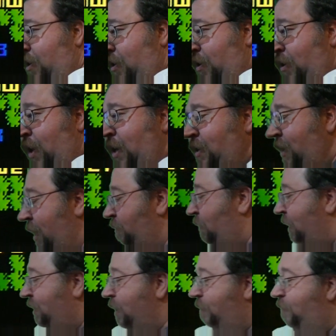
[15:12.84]
Next thing I
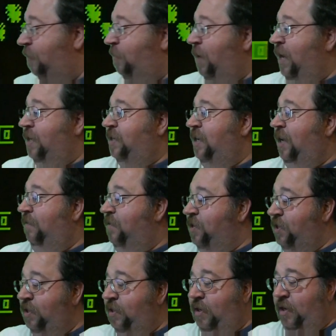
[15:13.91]
picked up for my
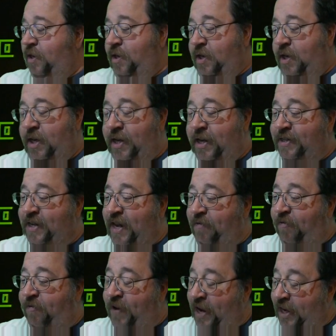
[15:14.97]
Intellivision is a
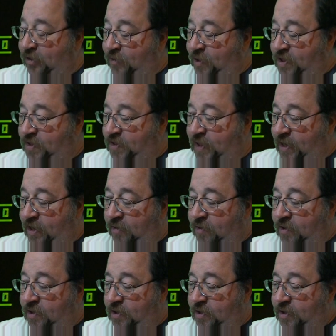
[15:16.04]
factory sealed
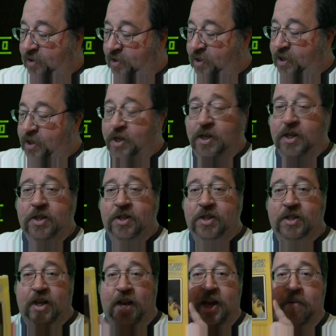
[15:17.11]

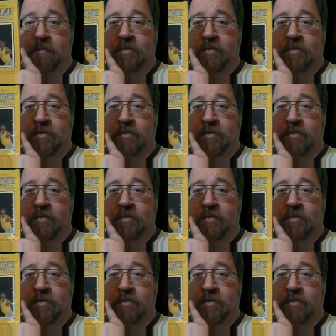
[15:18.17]
Slam